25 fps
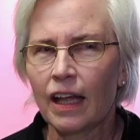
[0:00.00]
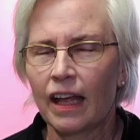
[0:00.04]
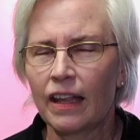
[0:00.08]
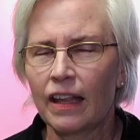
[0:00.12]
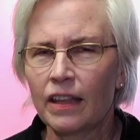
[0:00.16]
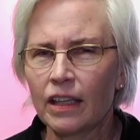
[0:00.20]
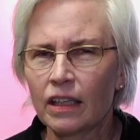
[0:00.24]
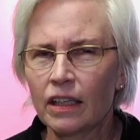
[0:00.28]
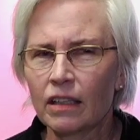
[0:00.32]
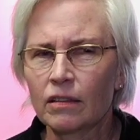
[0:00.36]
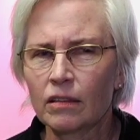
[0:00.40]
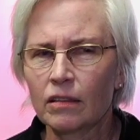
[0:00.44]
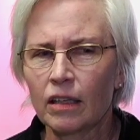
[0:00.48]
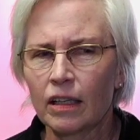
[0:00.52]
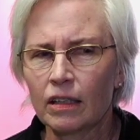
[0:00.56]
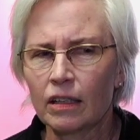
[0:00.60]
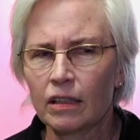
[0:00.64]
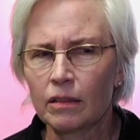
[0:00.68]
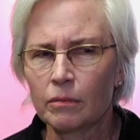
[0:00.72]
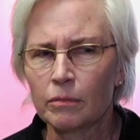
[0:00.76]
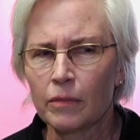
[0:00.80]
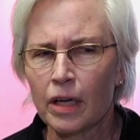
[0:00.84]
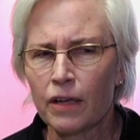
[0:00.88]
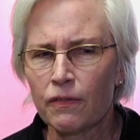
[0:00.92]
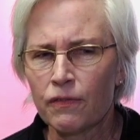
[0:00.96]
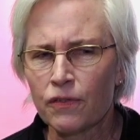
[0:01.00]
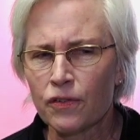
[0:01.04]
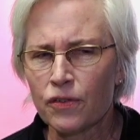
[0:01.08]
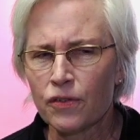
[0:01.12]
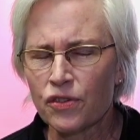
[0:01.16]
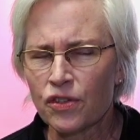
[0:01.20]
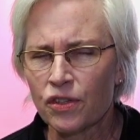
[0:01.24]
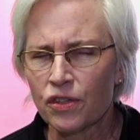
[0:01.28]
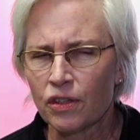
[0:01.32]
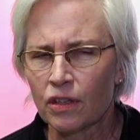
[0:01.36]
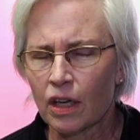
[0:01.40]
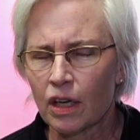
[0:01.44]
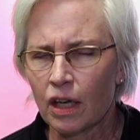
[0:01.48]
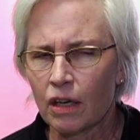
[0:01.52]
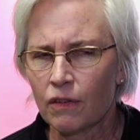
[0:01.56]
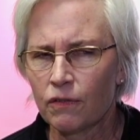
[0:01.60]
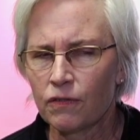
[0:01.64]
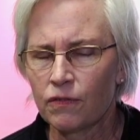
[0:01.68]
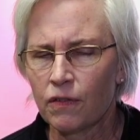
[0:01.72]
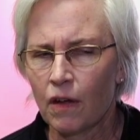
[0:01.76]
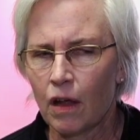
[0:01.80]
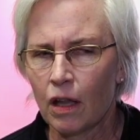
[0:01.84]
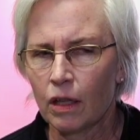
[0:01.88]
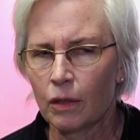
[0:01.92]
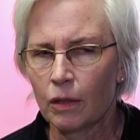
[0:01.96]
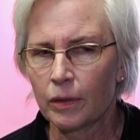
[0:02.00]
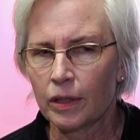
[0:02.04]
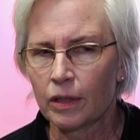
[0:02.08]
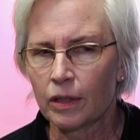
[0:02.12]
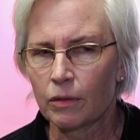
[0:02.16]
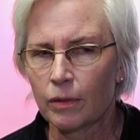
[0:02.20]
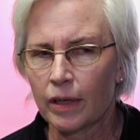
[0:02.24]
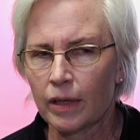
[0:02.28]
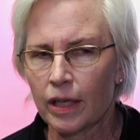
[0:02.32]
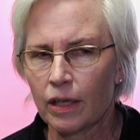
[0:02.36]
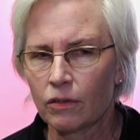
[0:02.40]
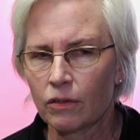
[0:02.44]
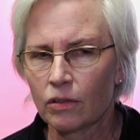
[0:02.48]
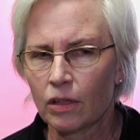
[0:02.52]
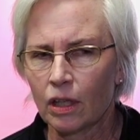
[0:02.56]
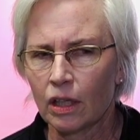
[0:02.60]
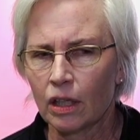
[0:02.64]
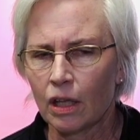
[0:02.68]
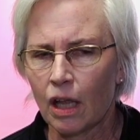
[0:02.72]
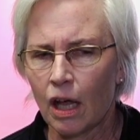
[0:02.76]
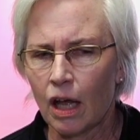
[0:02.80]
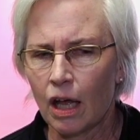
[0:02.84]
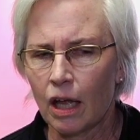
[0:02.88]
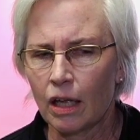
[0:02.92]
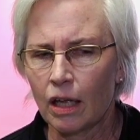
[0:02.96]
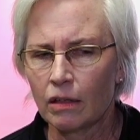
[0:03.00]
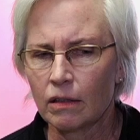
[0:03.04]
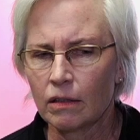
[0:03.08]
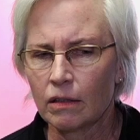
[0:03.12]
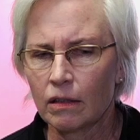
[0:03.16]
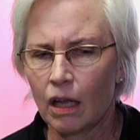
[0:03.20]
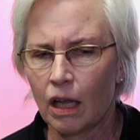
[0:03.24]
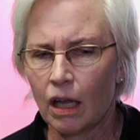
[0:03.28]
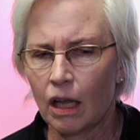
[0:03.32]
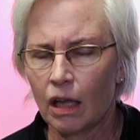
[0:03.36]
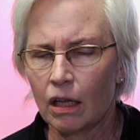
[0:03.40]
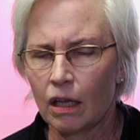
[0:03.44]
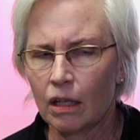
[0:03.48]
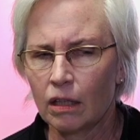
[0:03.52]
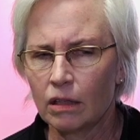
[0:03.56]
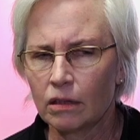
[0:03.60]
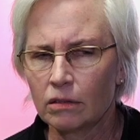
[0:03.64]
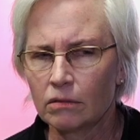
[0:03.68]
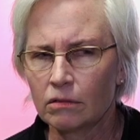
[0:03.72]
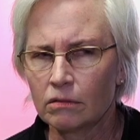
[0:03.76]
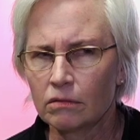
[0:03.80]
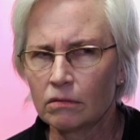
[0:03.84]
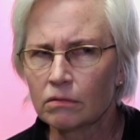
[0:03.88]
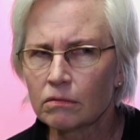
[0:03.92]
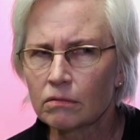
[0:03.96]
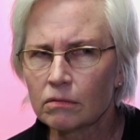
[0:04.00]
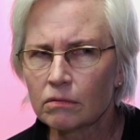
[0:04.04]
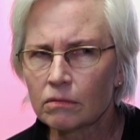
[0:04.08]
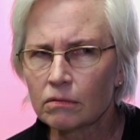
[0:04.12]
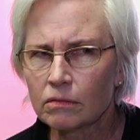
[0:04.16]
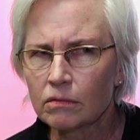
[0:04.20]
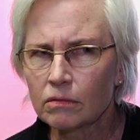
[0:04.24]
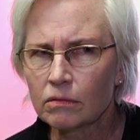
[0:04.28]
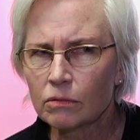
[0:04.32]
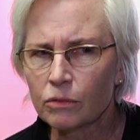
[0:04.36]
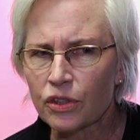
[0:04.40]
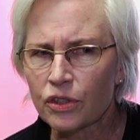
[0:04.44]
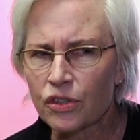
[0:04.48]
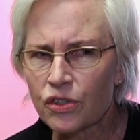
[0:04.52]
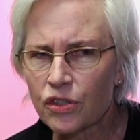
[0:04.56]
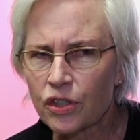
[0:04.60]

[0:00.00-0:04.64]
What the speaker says: I think my first year kind of following around a lot with